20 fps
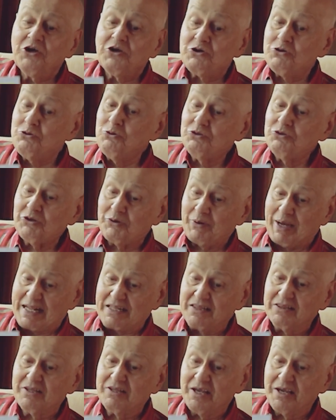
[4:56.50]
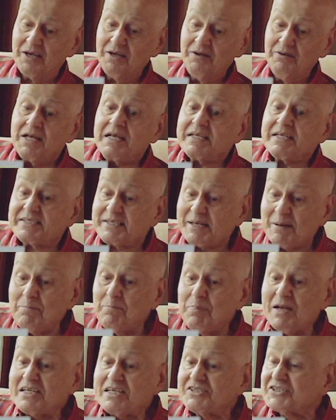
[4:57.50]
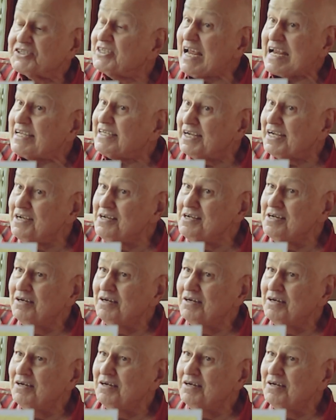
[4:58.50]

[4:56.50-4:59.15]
do the right thing. Simply stated,